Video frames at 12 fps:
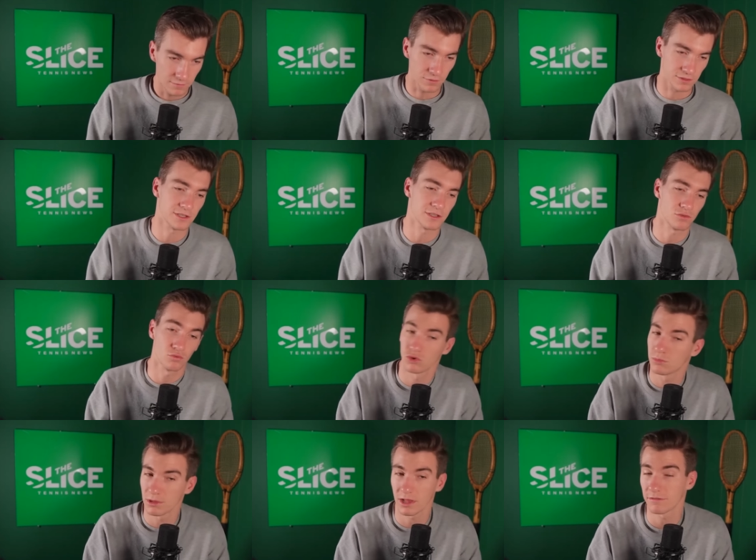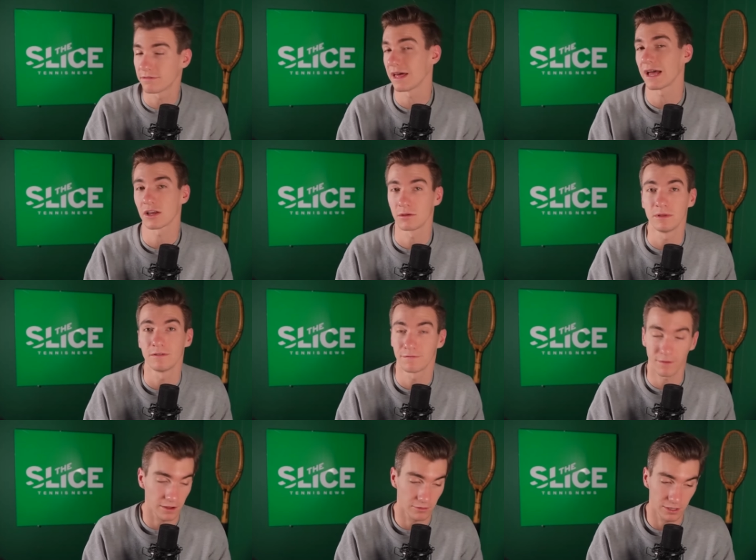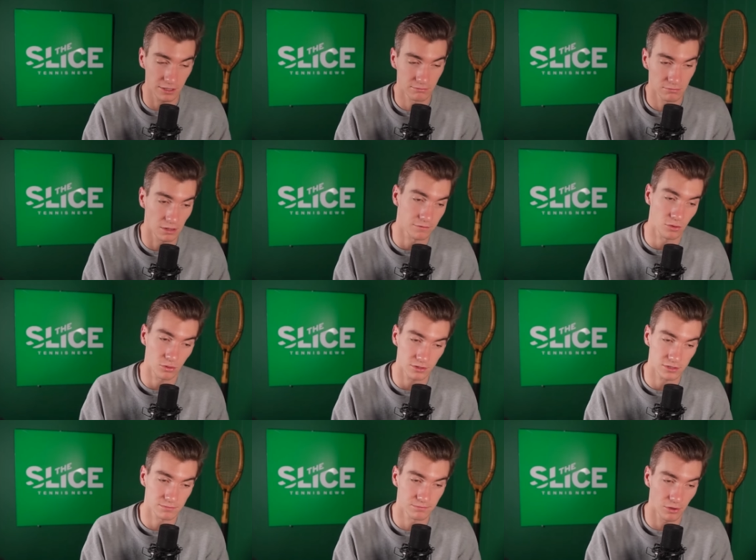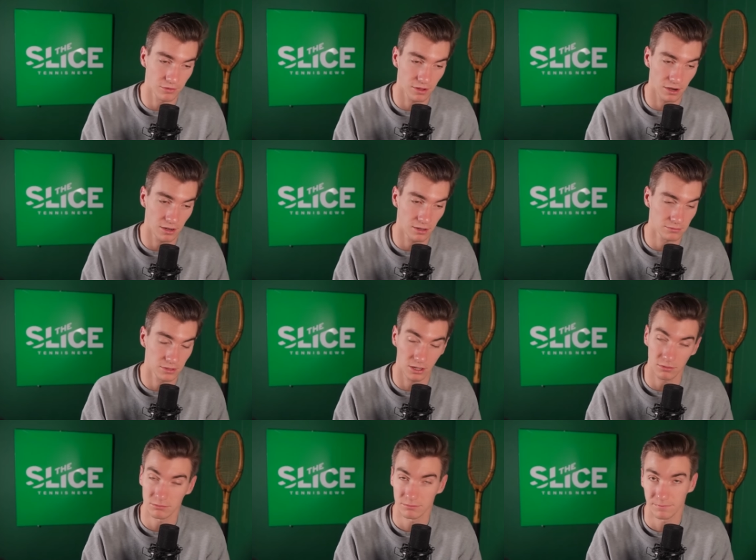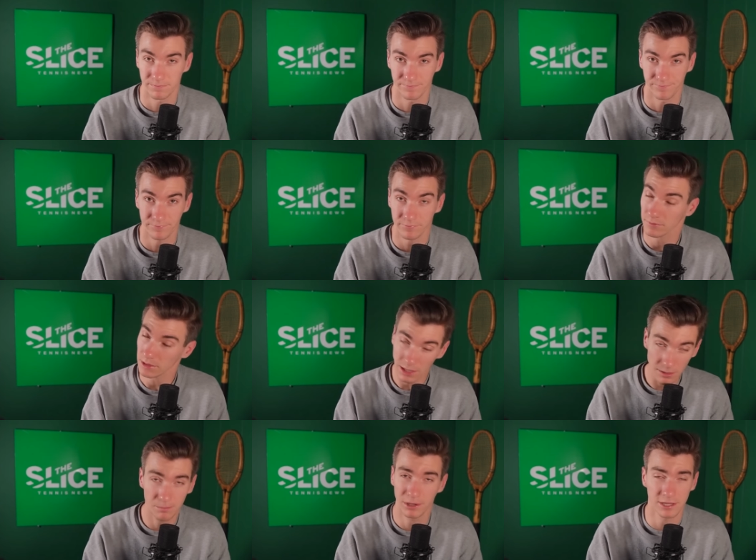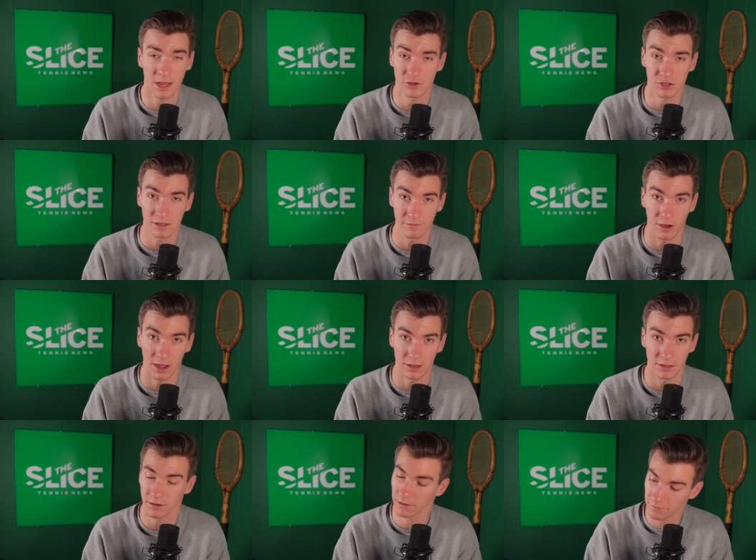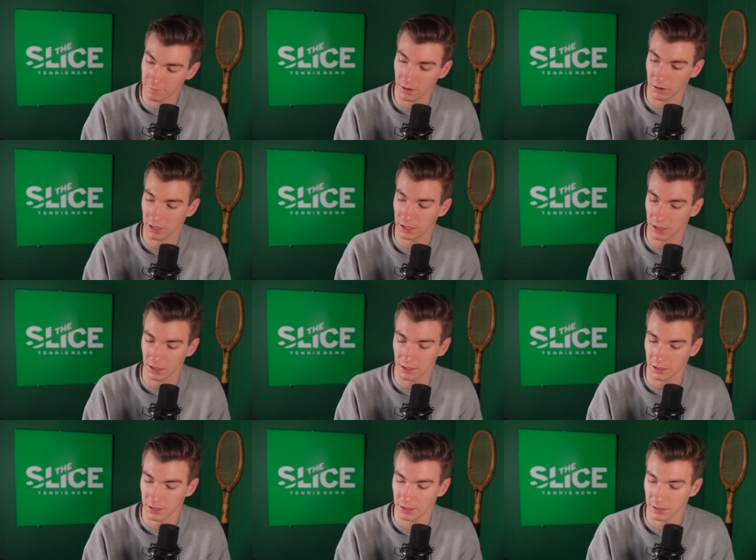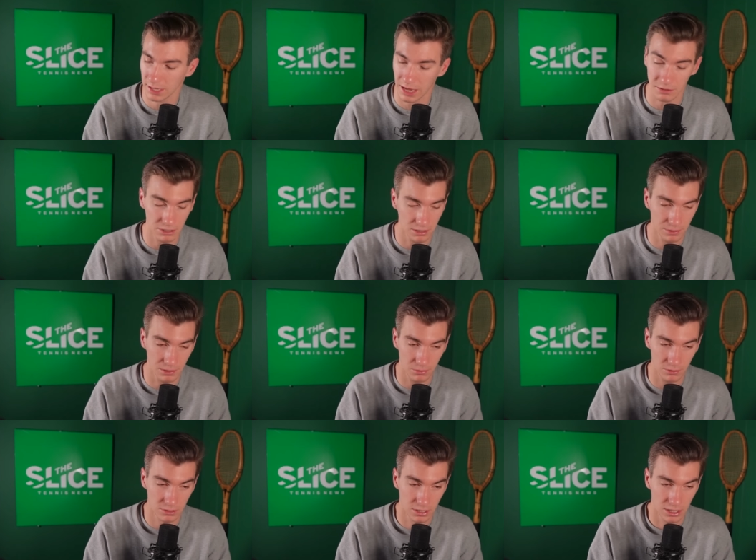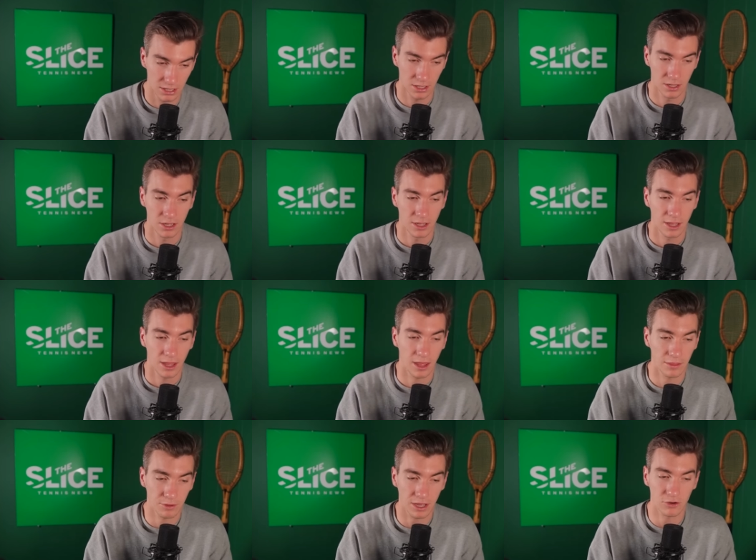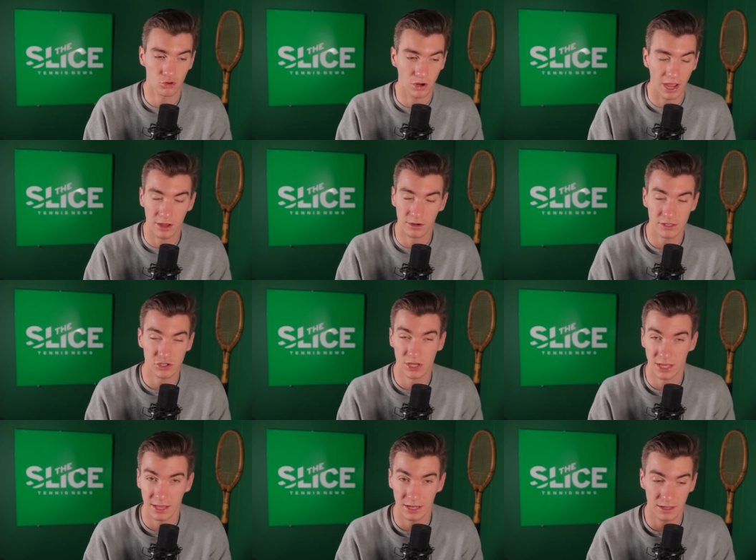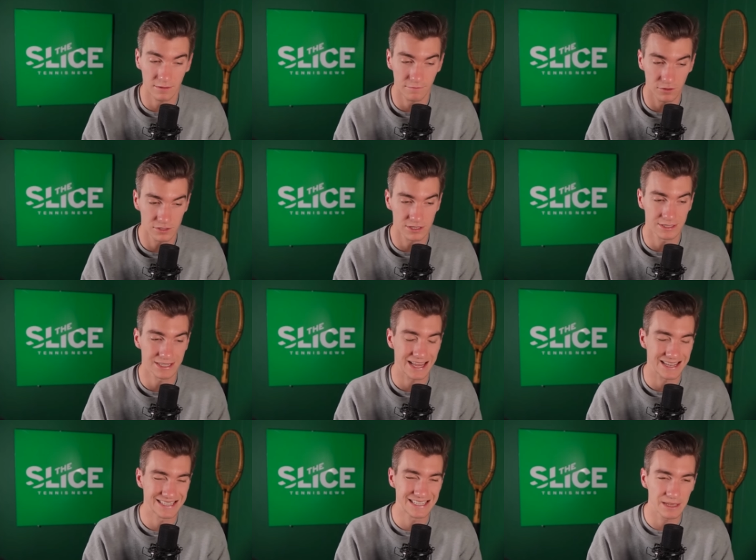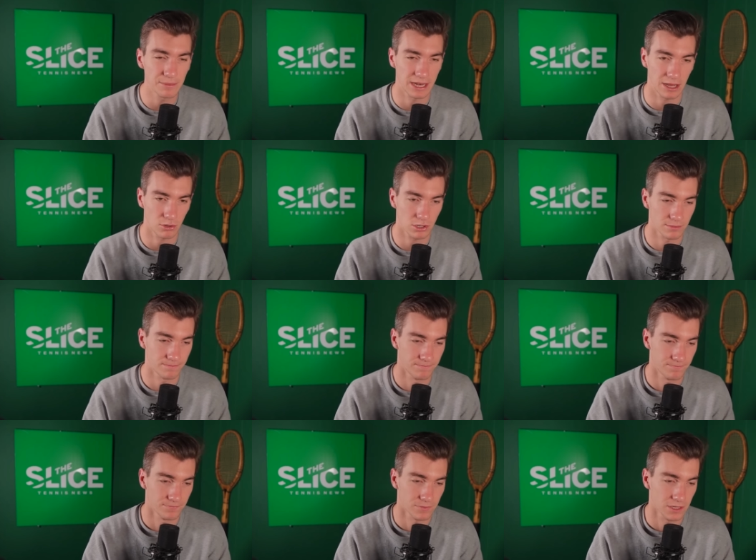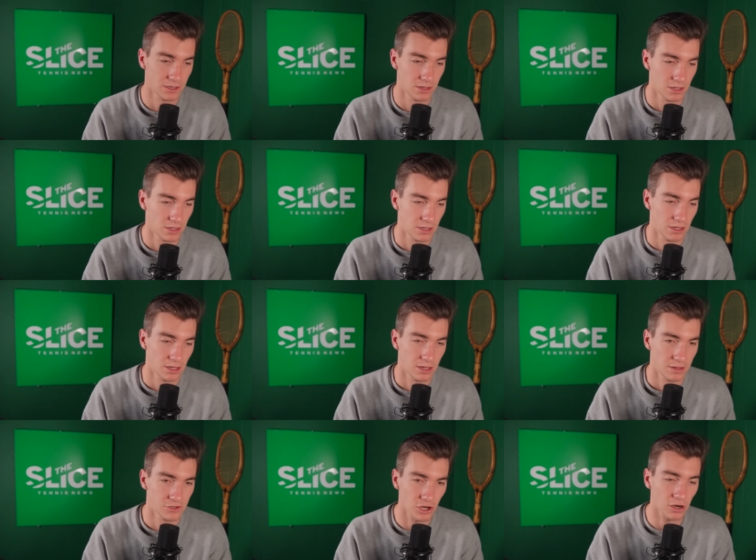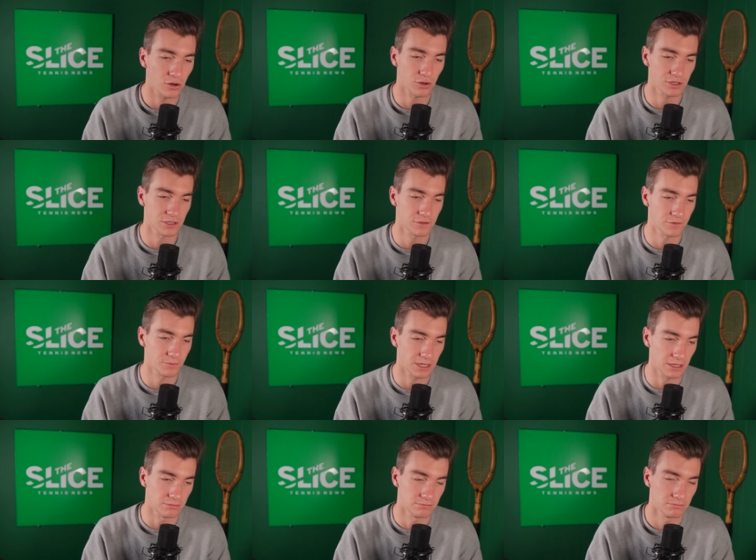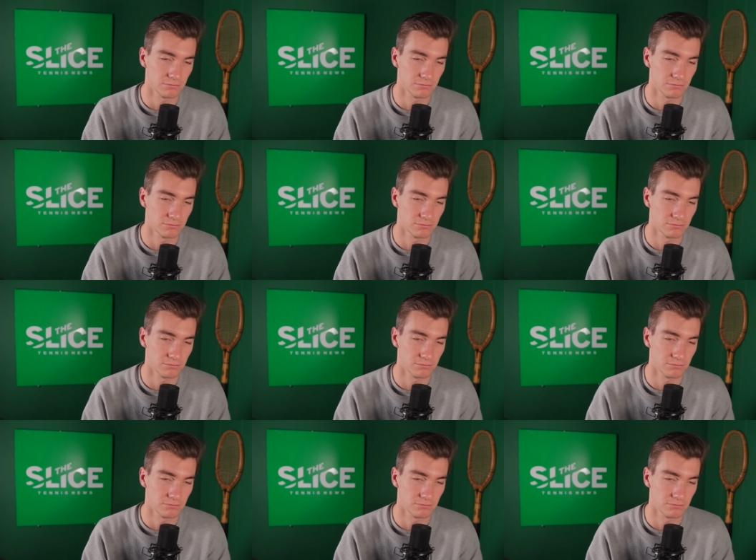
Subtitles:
versus Rublev. That could be fiery, of course. Both are, potentially violent, very animated people. And then we got Raonic Canadian versus Demon Hour. Dark horses for me.